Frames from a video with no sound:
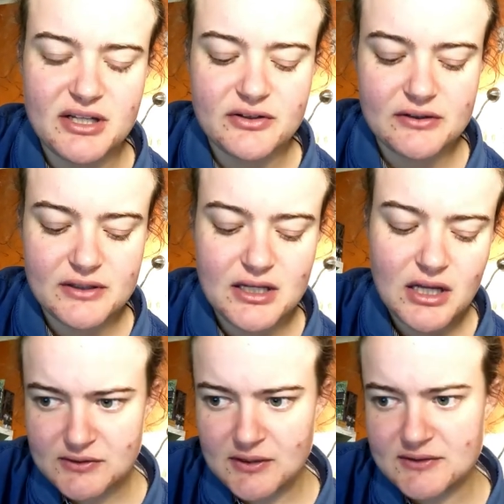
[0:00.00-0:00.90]
basically,
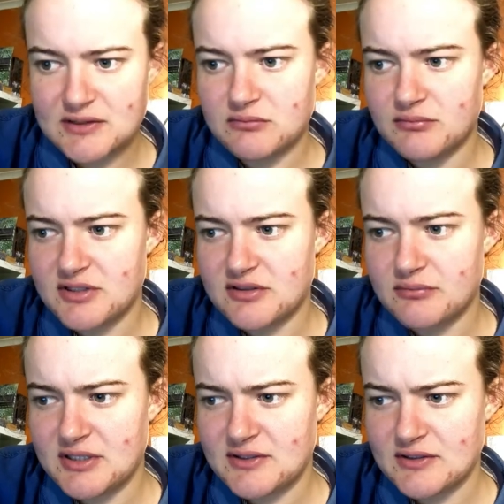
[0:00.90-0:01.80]
discussing bits
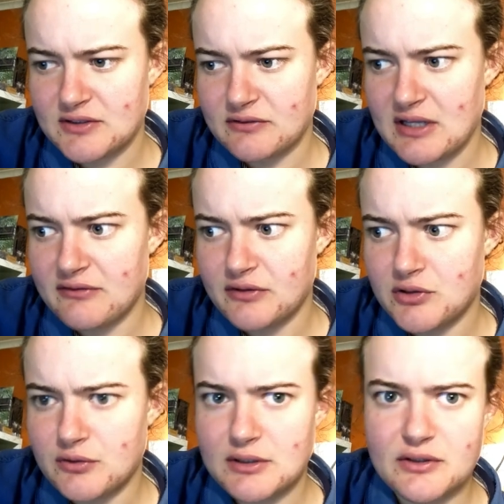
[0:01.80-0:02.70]
and pieces of life
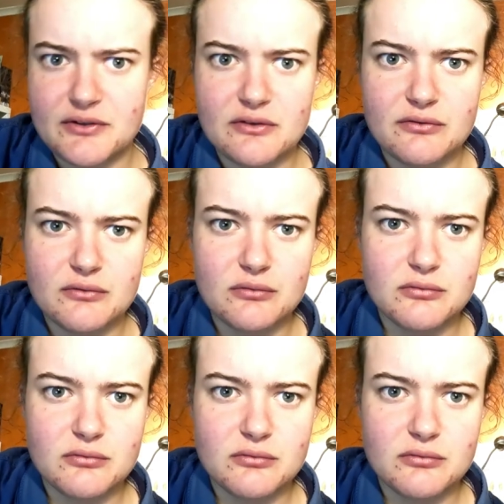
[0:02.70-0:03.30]
and doing lots of